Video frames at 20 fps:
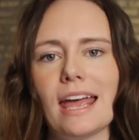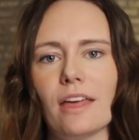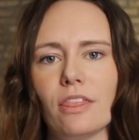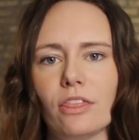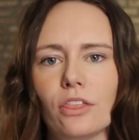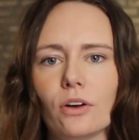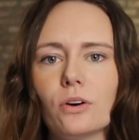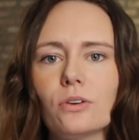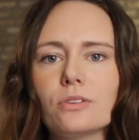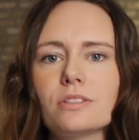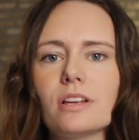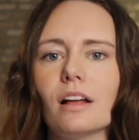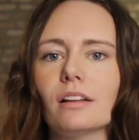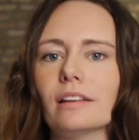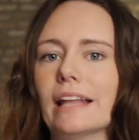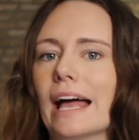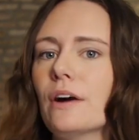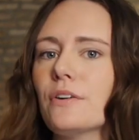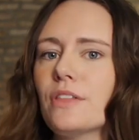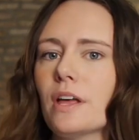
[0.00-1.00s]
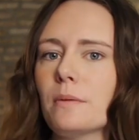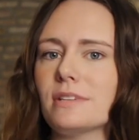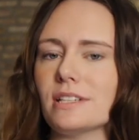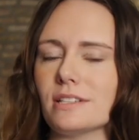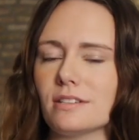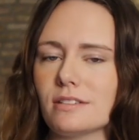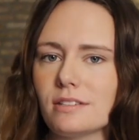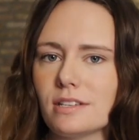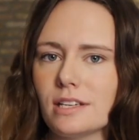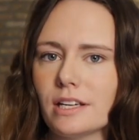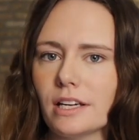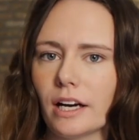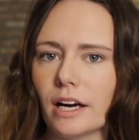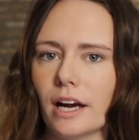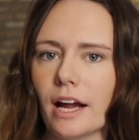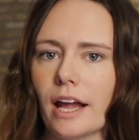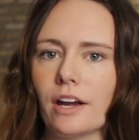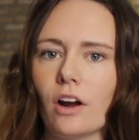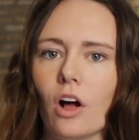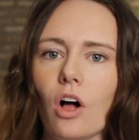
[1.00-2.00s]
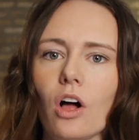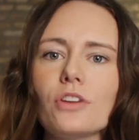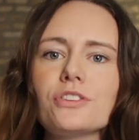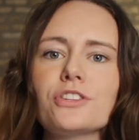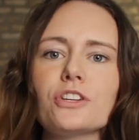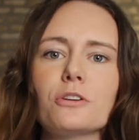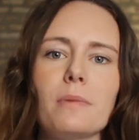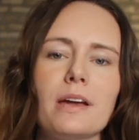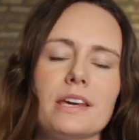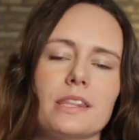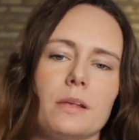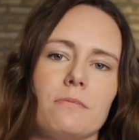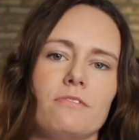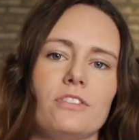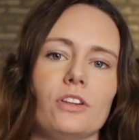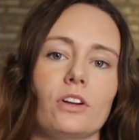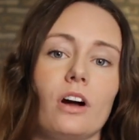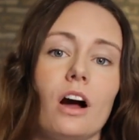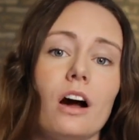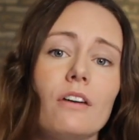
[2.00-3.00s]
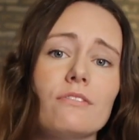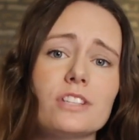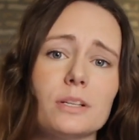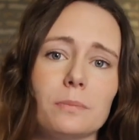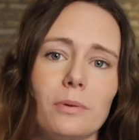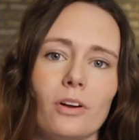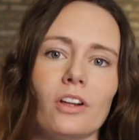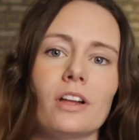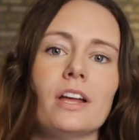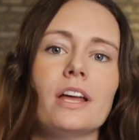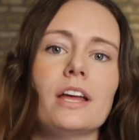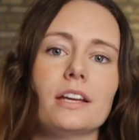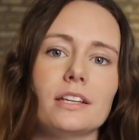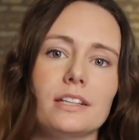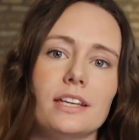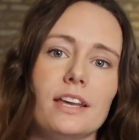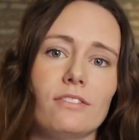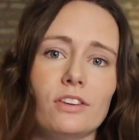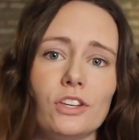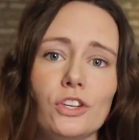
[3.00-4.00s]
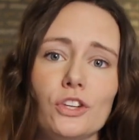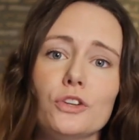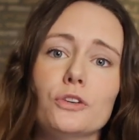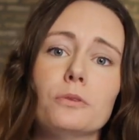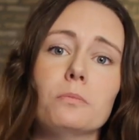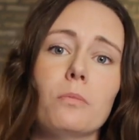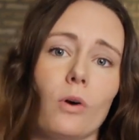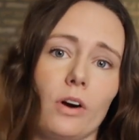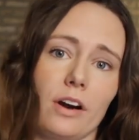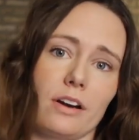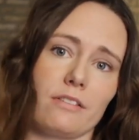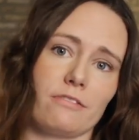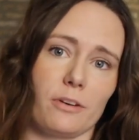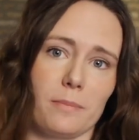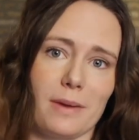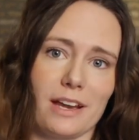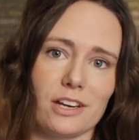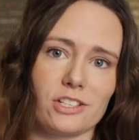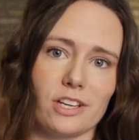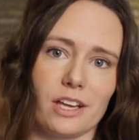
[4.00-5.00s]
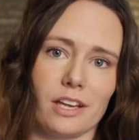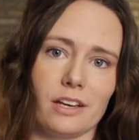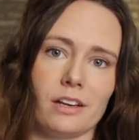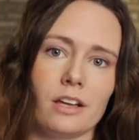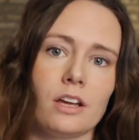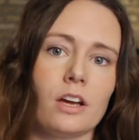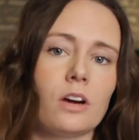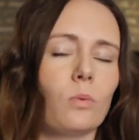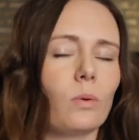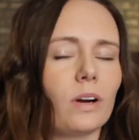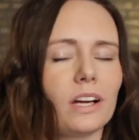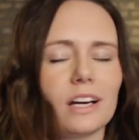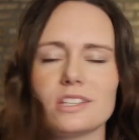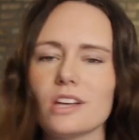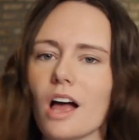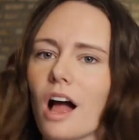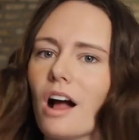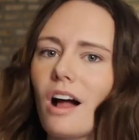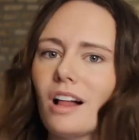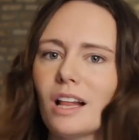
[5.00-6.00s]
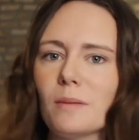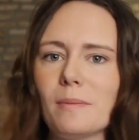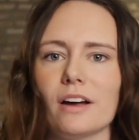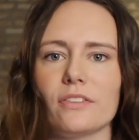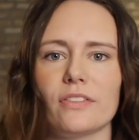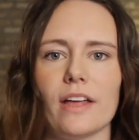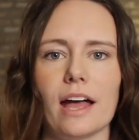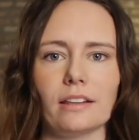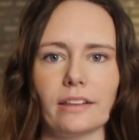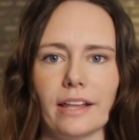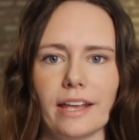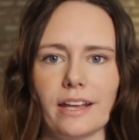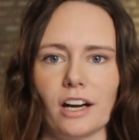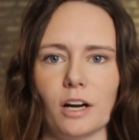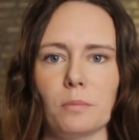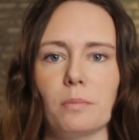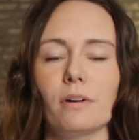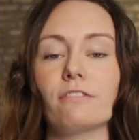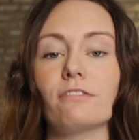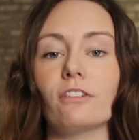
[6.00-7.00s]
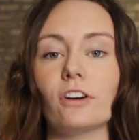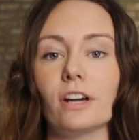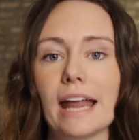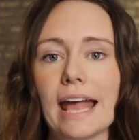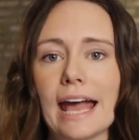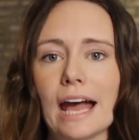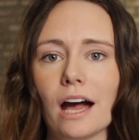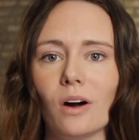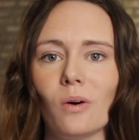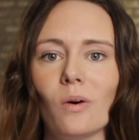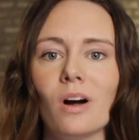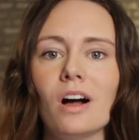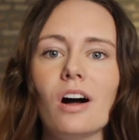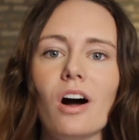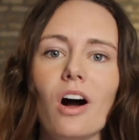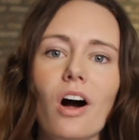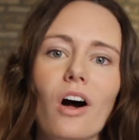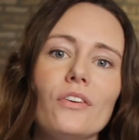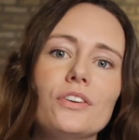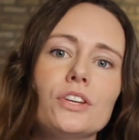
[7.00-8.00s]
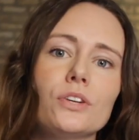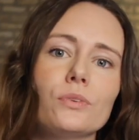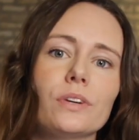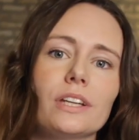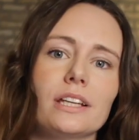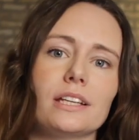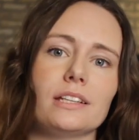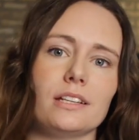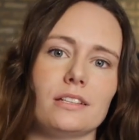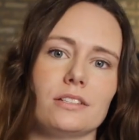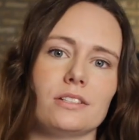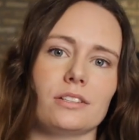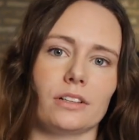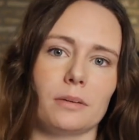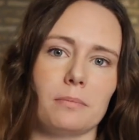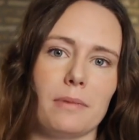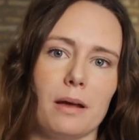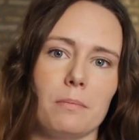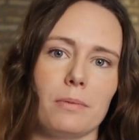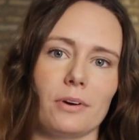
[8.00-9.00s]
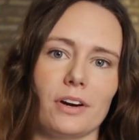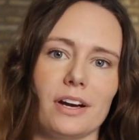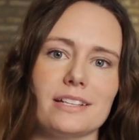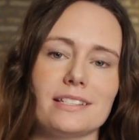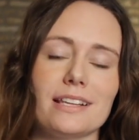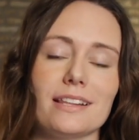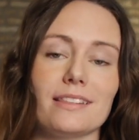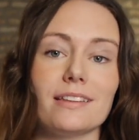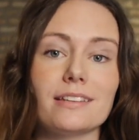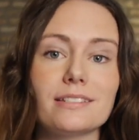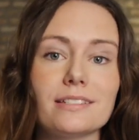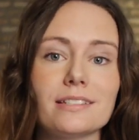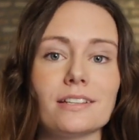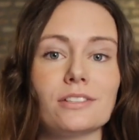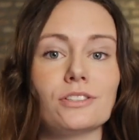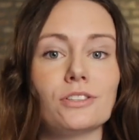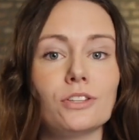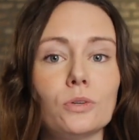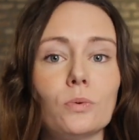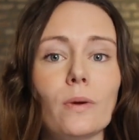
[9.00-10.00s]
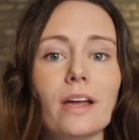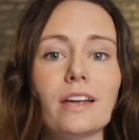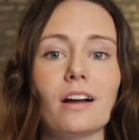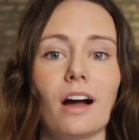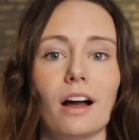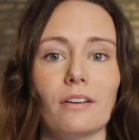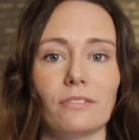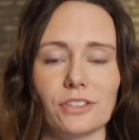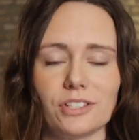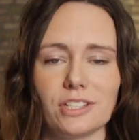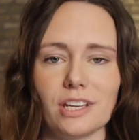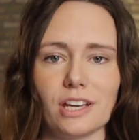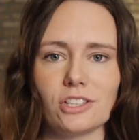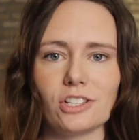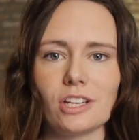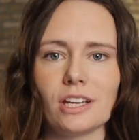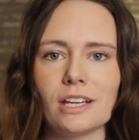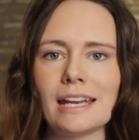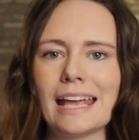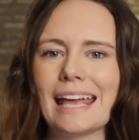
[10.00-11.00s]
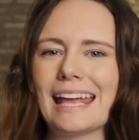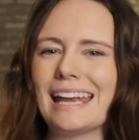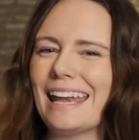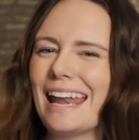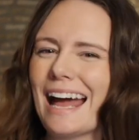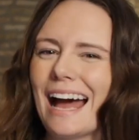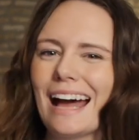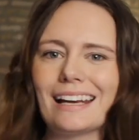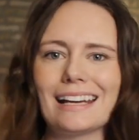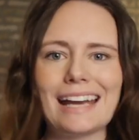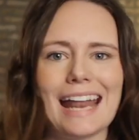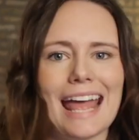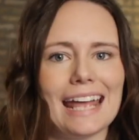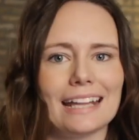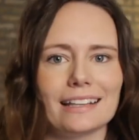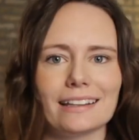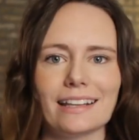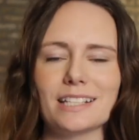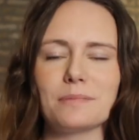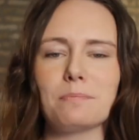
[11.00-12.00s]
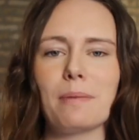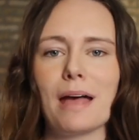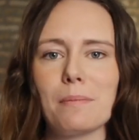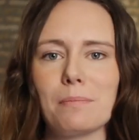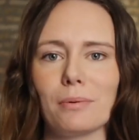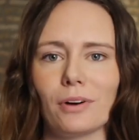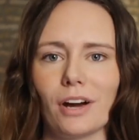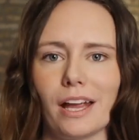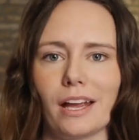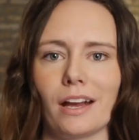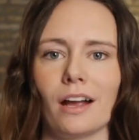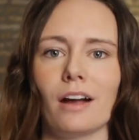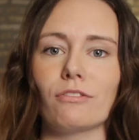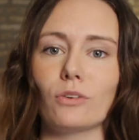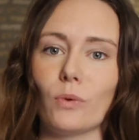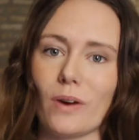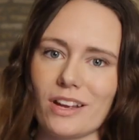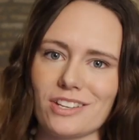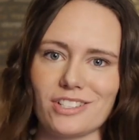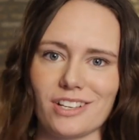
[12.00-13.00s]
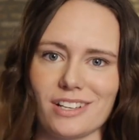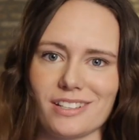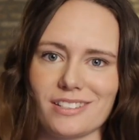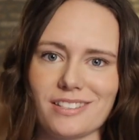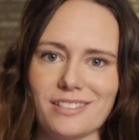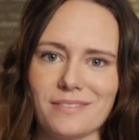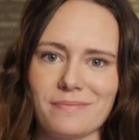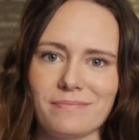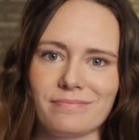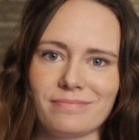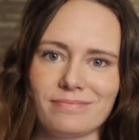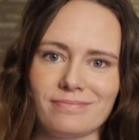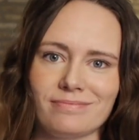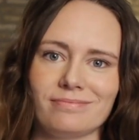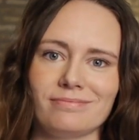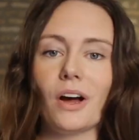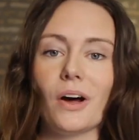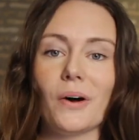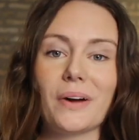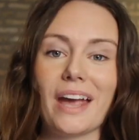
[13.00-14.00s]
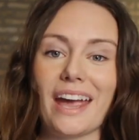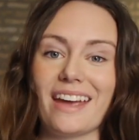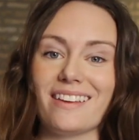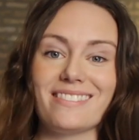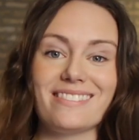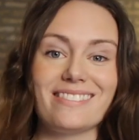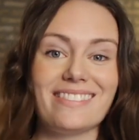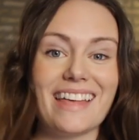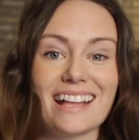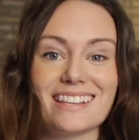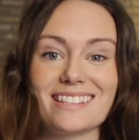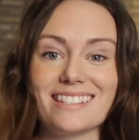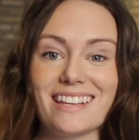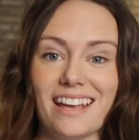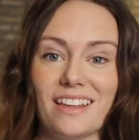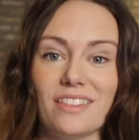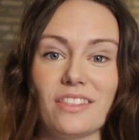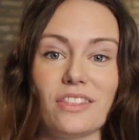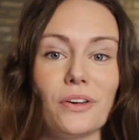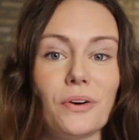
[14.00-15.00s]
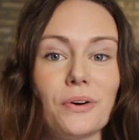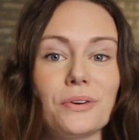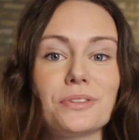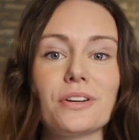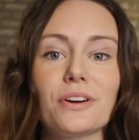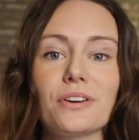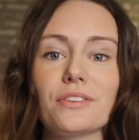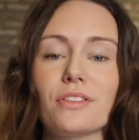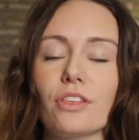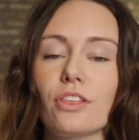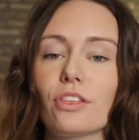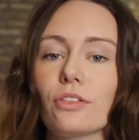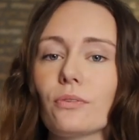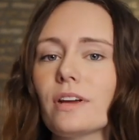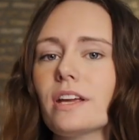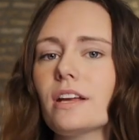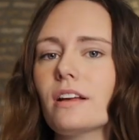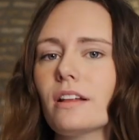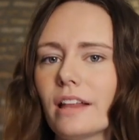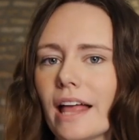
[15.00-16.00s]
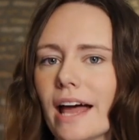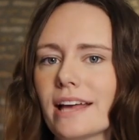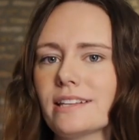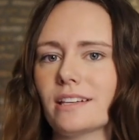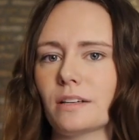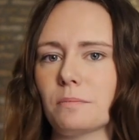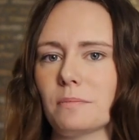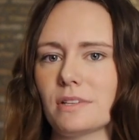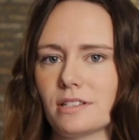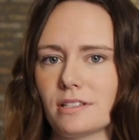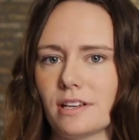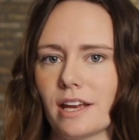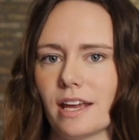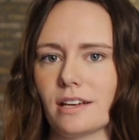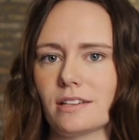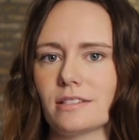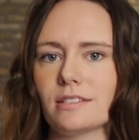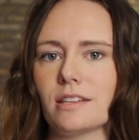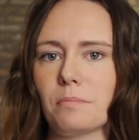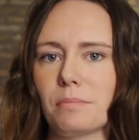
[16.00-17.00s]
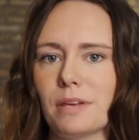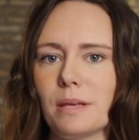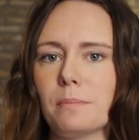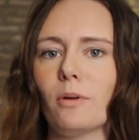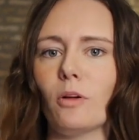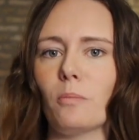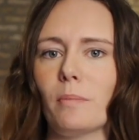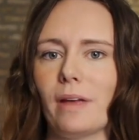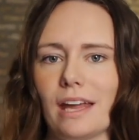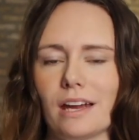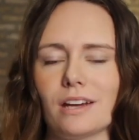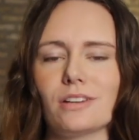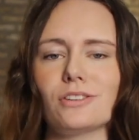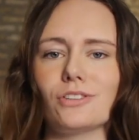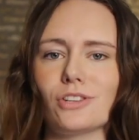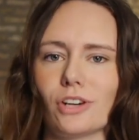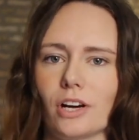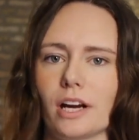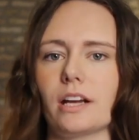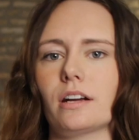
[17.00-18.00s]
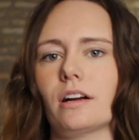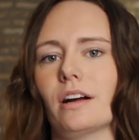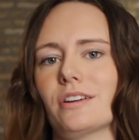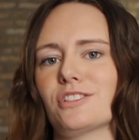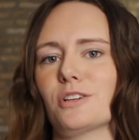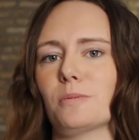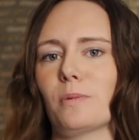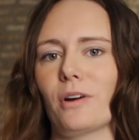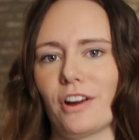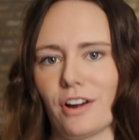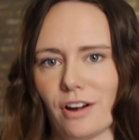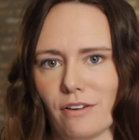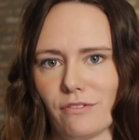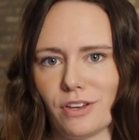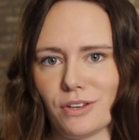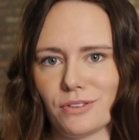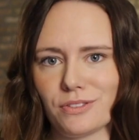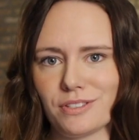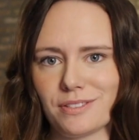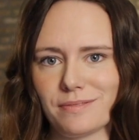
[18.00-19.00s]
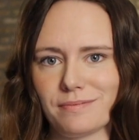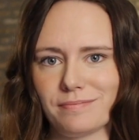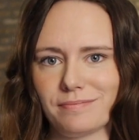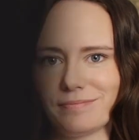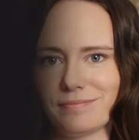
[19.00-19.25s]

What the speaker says: And those allow them to steer and also make them feel comfortable giving you more information. We're gonna talk all about that later, but for now, all you really need to remember is that this is a two-way conversation and not an endless peppering of questions. Okay, that's it. Those are the 3 classic mistakes that people make during customer interviews.